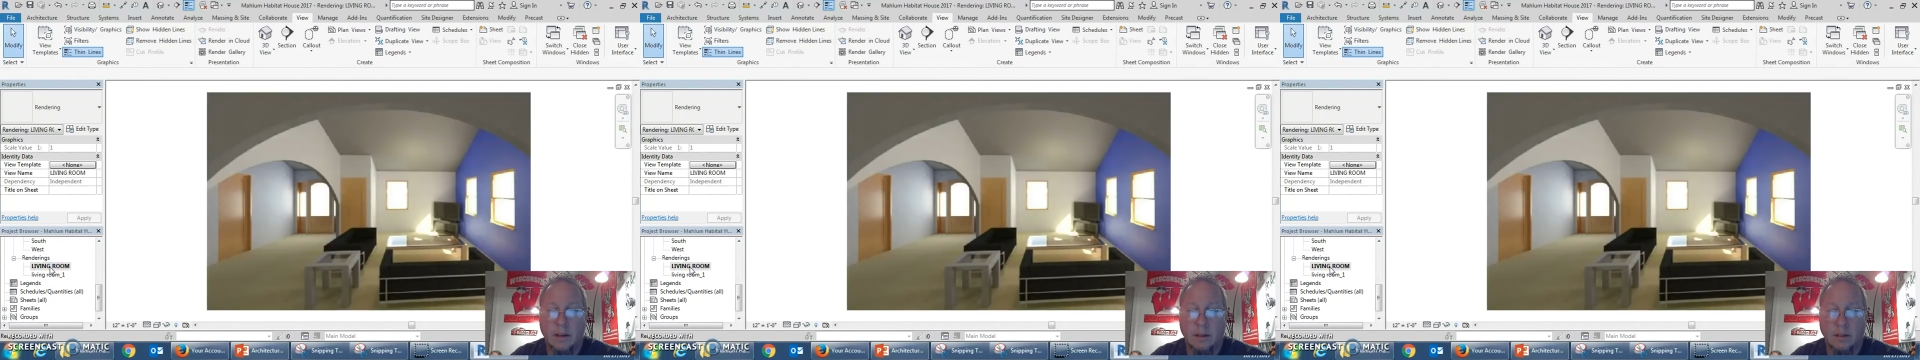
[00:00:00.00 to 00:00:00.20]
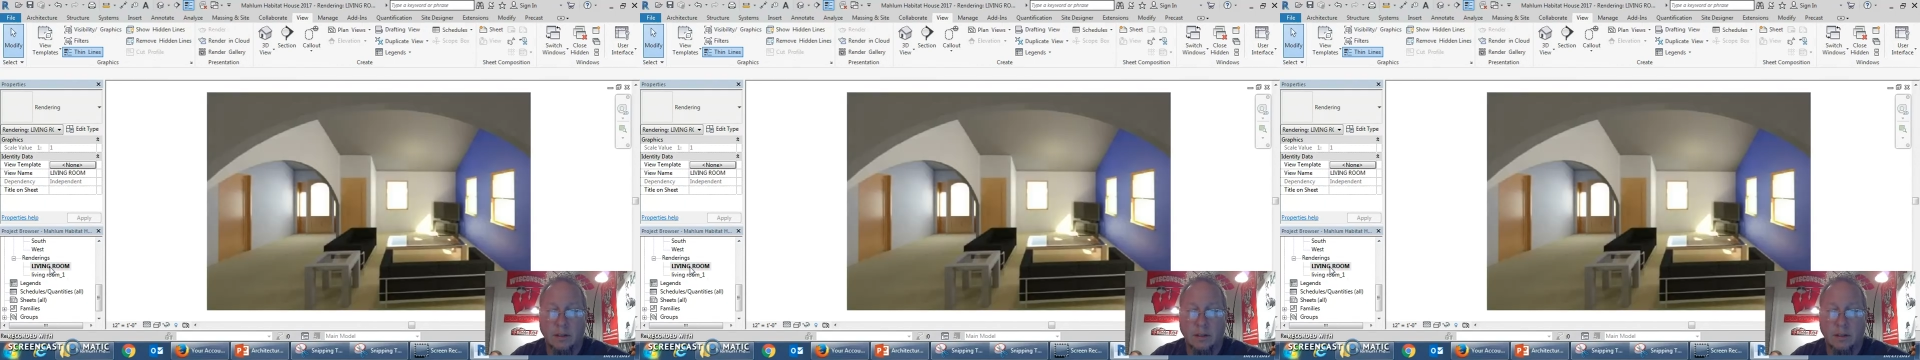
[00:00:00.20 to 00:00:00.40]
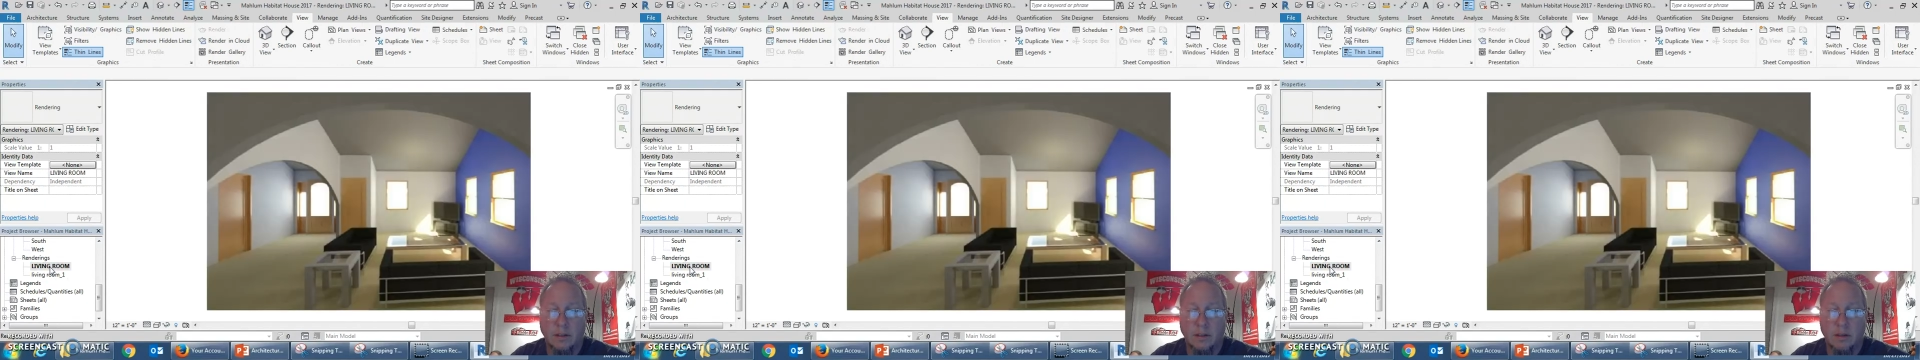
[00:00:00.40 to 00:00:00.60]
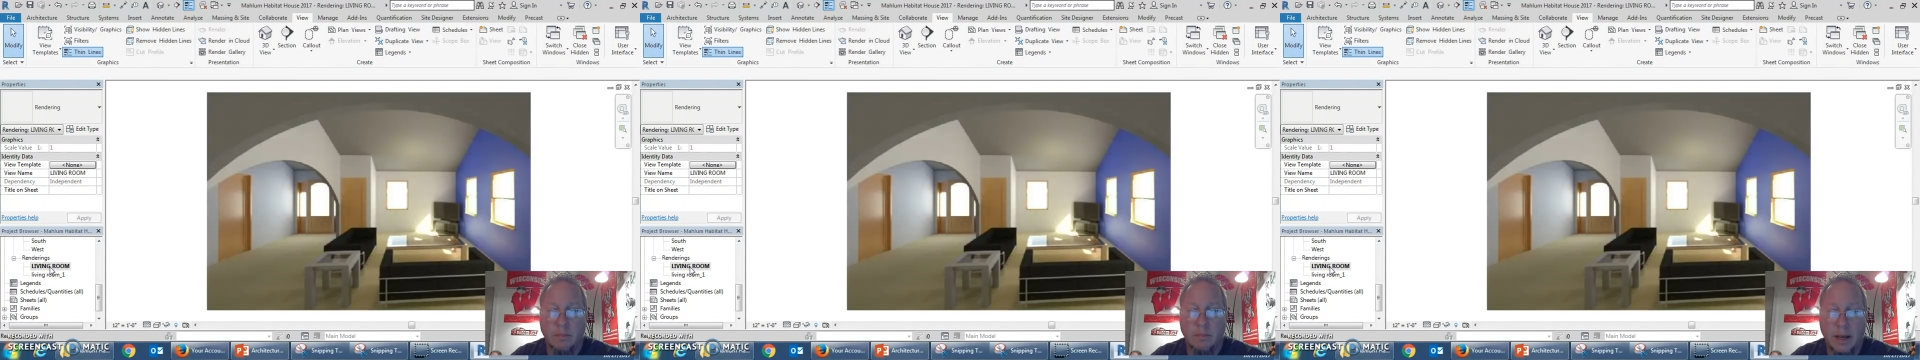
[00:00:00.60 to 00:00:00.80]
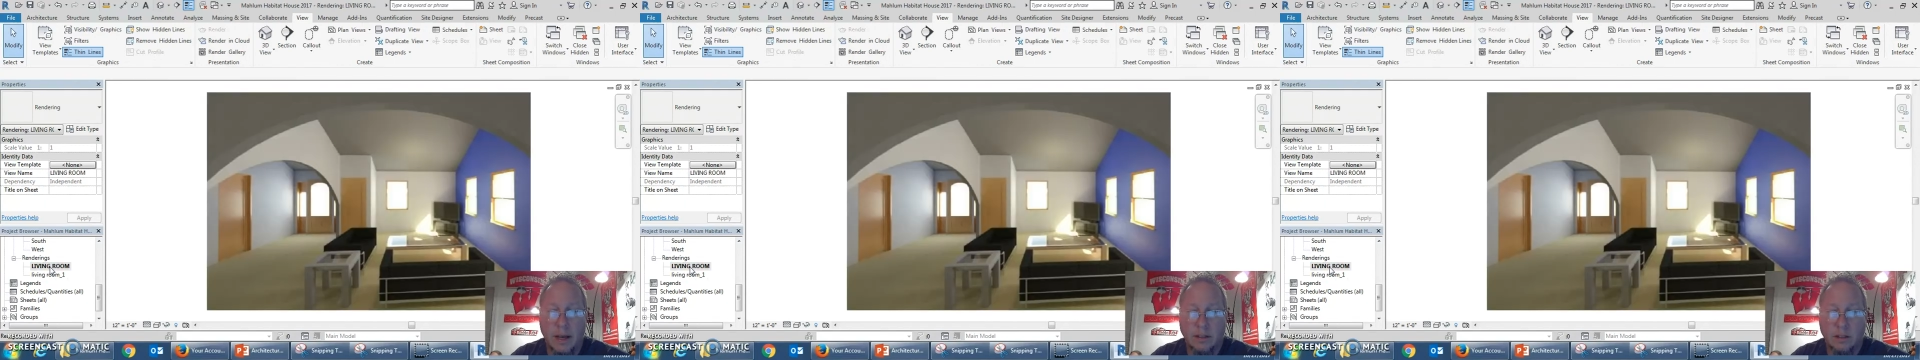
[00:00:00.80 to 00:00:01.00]
This is the
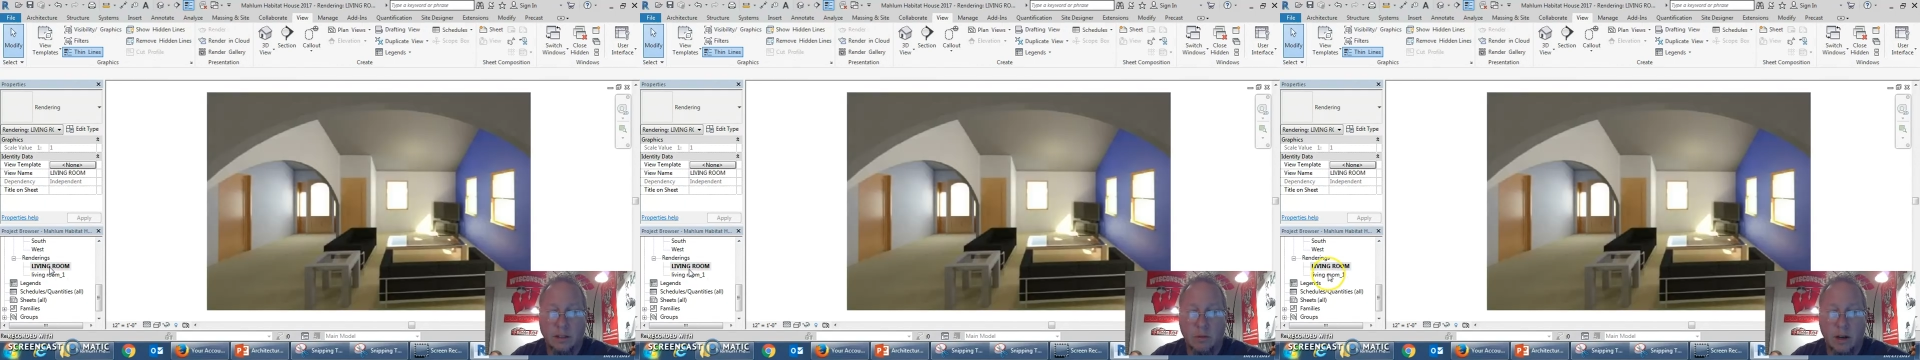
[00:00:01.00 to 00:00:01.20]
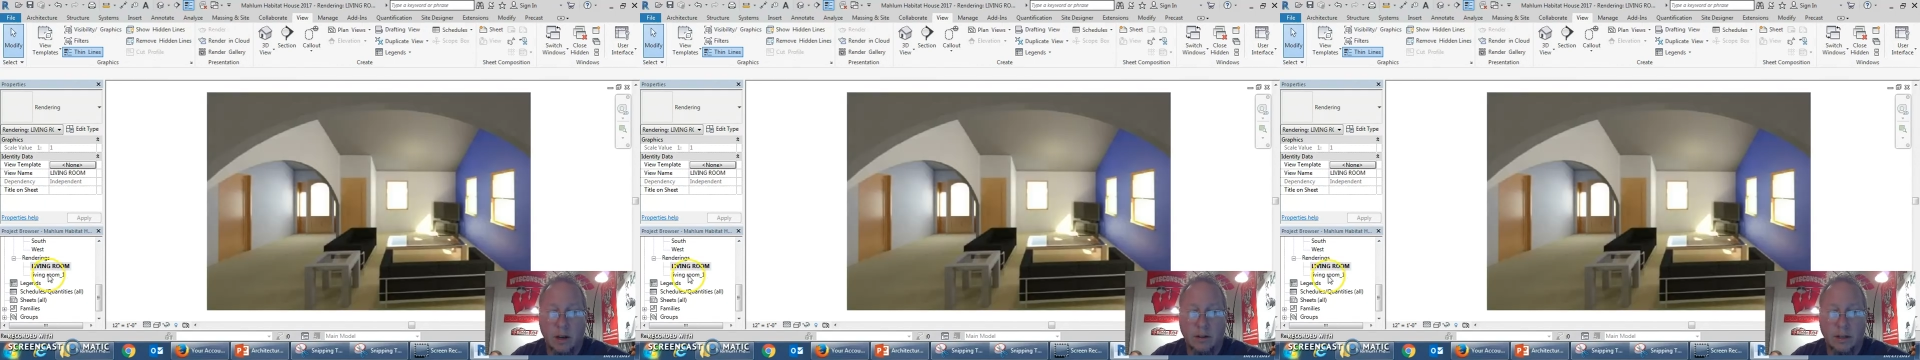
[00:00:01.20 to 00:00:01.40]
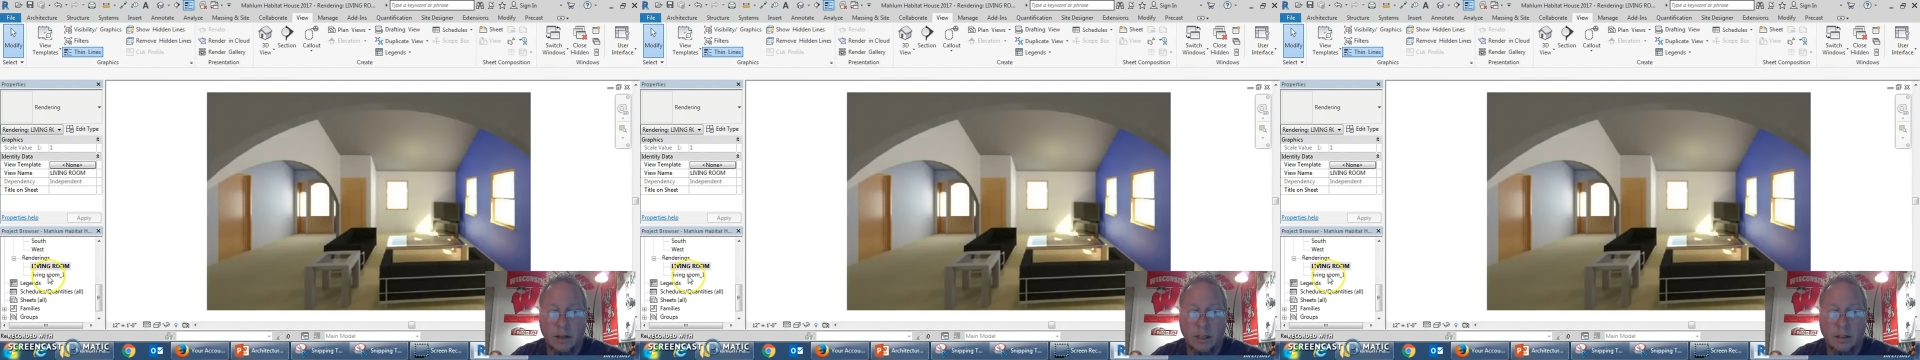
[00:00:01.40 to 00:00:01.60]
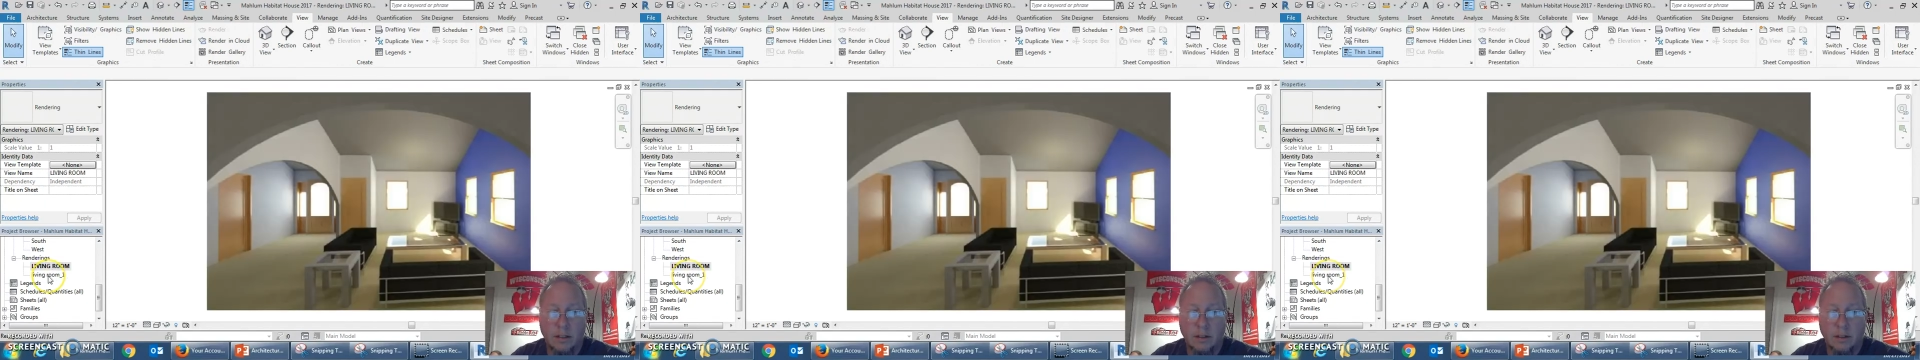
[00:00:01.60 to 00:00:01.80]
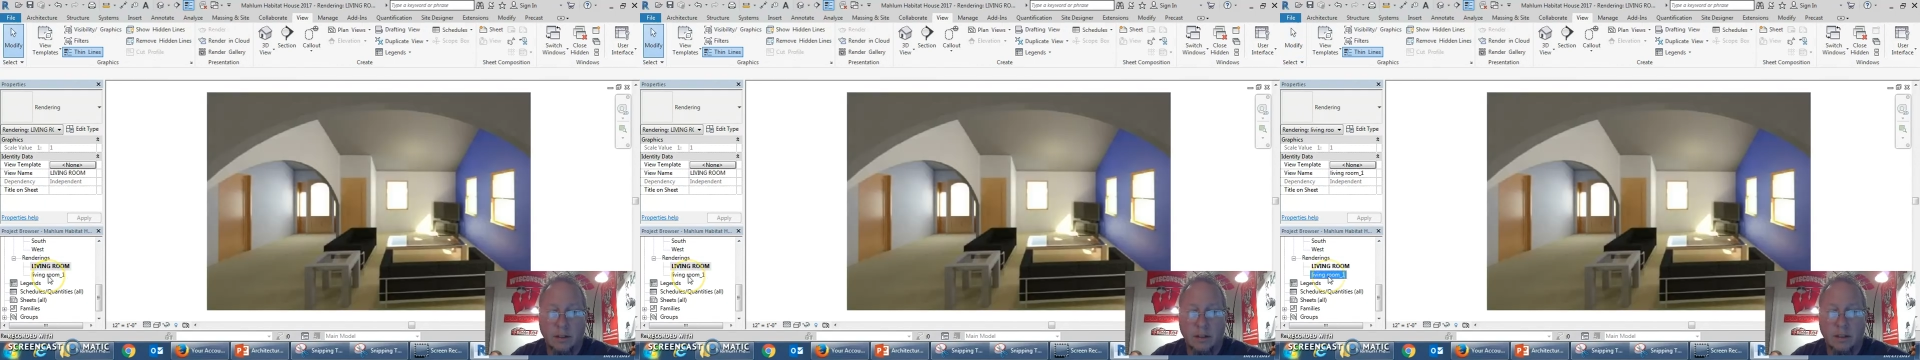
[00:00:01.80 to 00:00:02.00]
best quality,
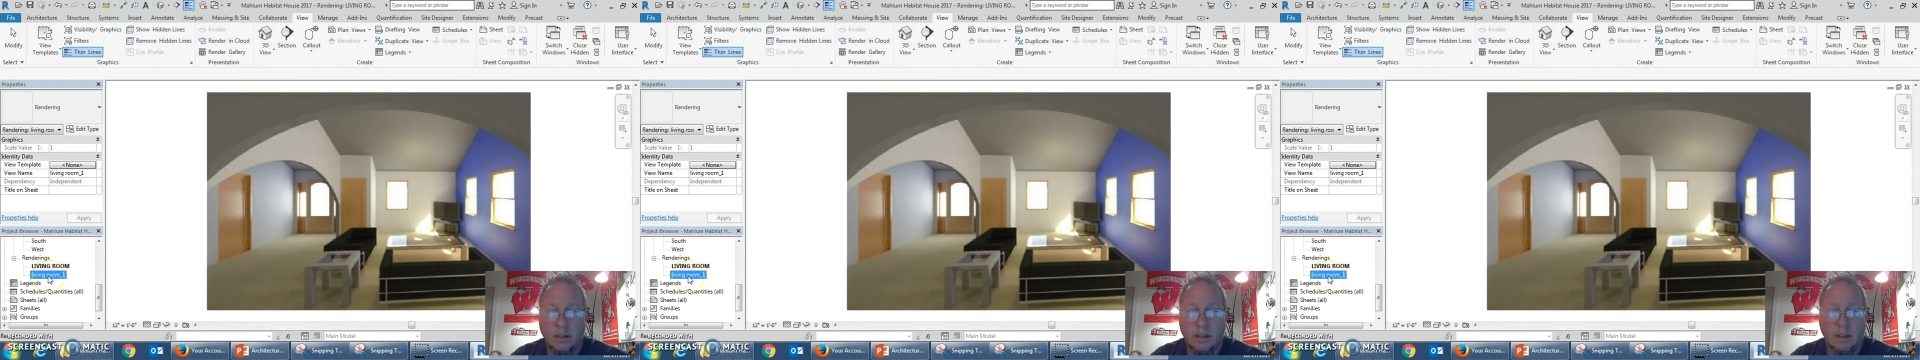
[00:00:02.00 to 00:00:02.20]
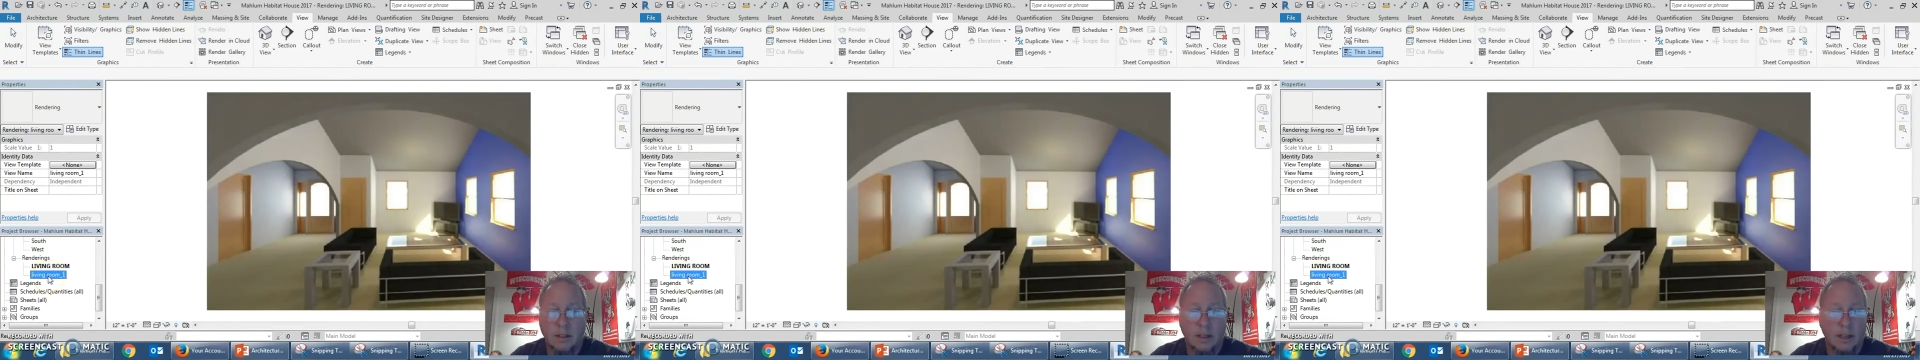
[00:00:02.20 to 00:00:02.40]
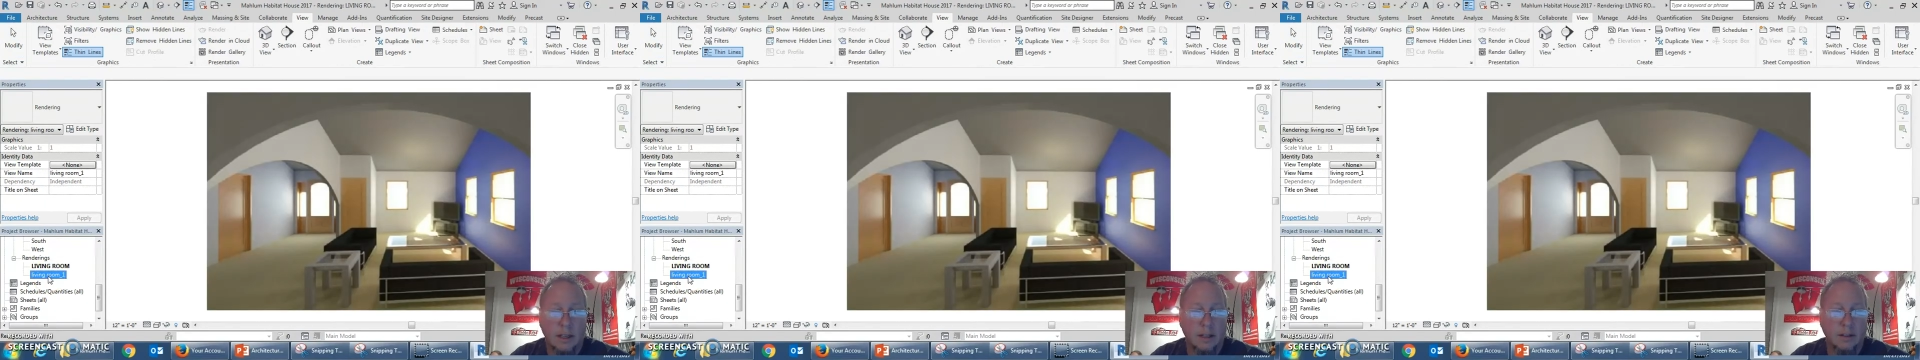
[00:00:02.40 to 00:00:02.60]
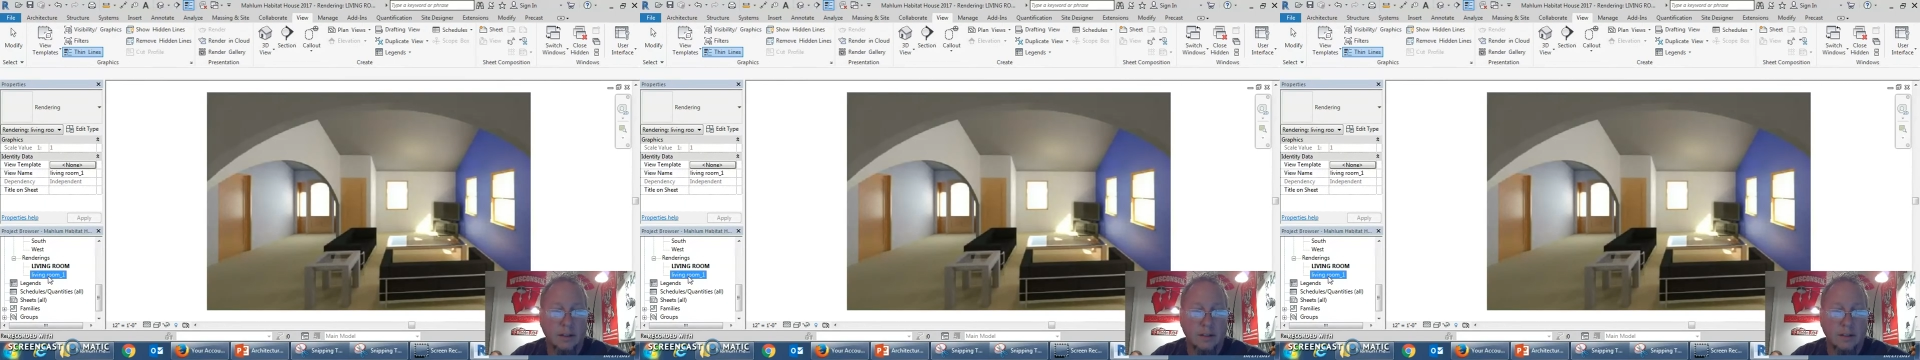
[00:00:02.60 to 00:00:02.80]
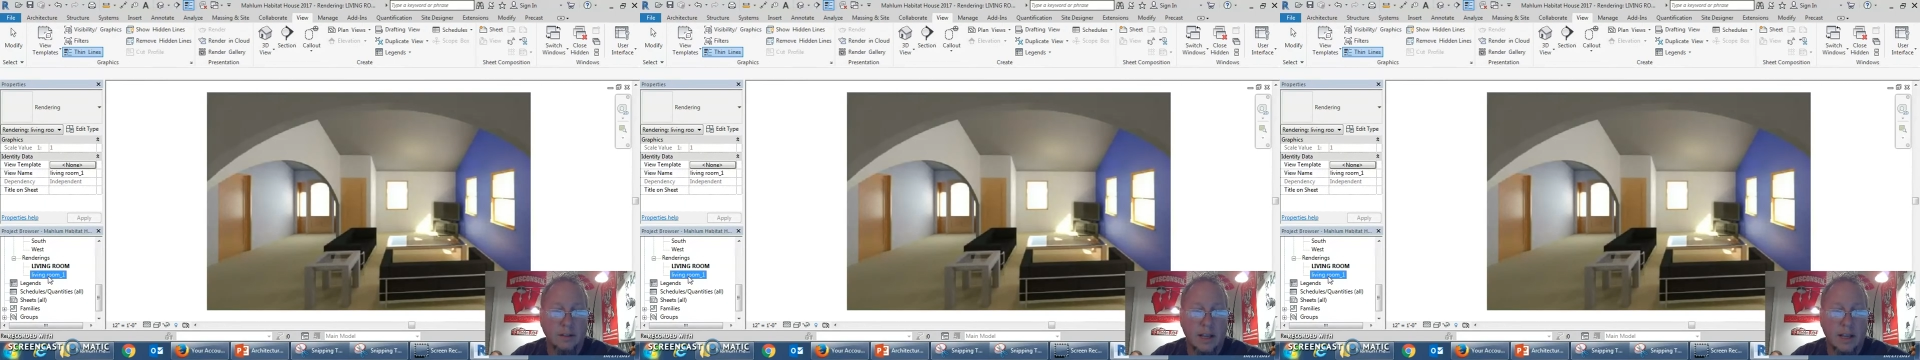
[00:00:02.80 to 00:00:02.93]
and this is